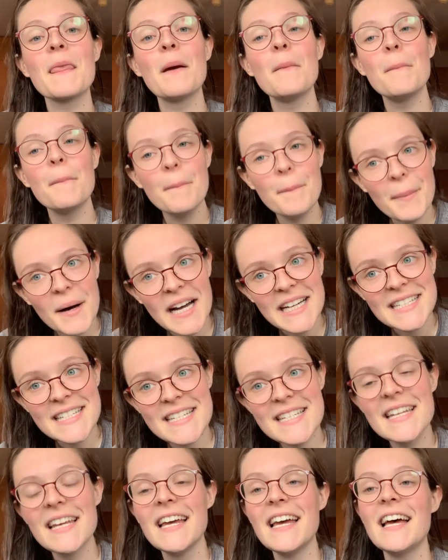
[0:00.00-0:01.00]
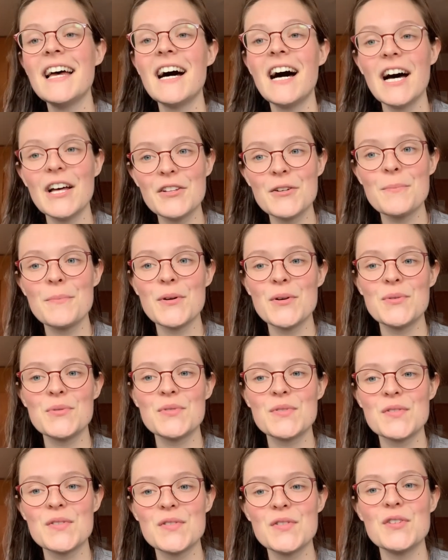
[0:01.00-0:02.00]
But other
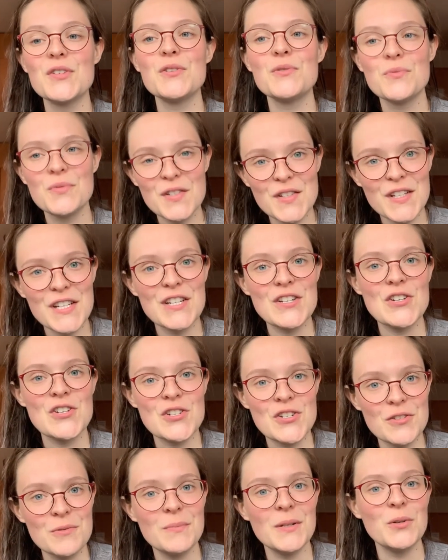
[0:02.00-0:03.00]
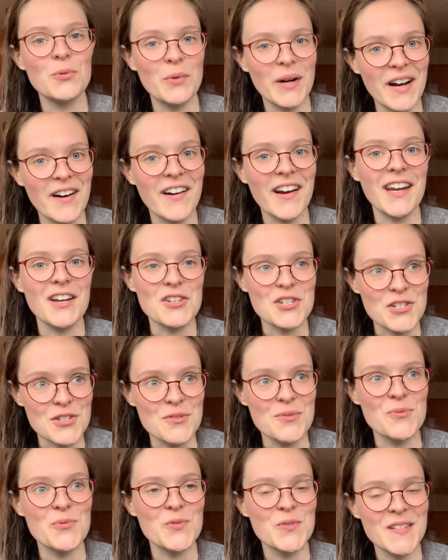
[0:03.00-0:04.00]
boats, you really should be wearing
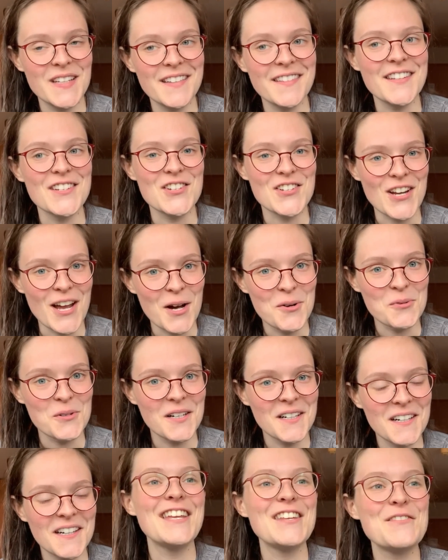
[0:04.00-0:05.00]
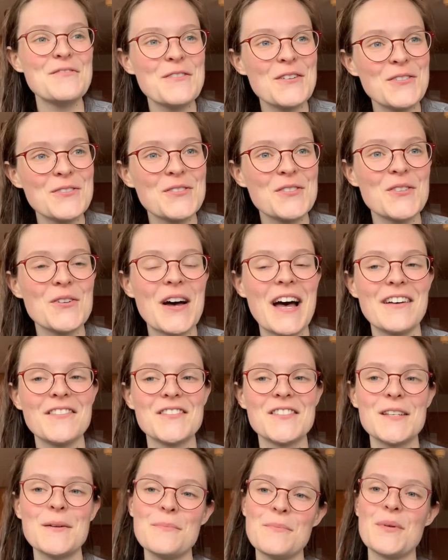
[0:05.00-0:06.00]
shoes in the shower. You also have
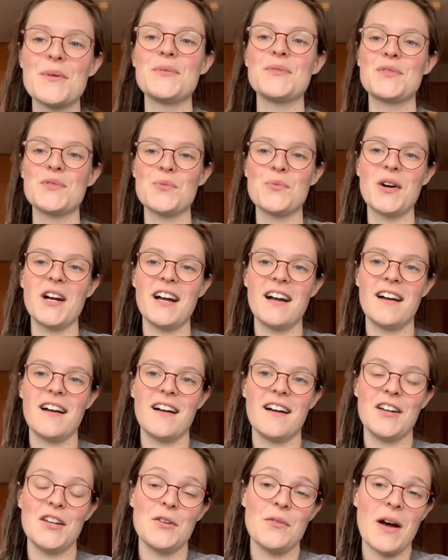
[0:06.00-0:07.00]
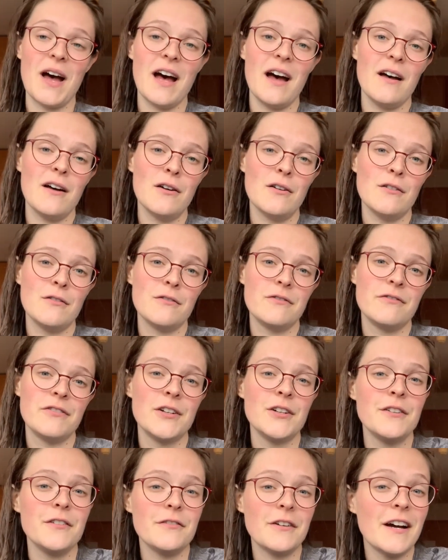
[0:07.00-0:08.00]
some boats where you have
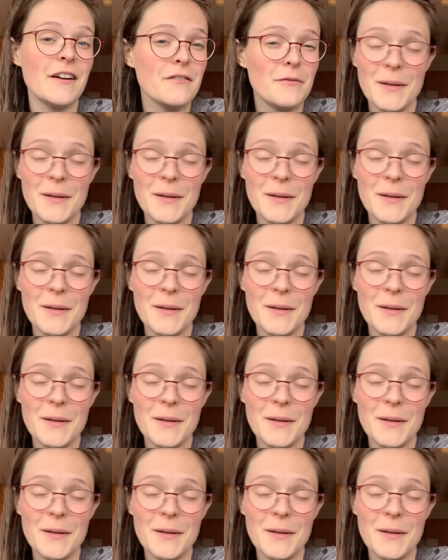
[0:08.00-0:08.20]
five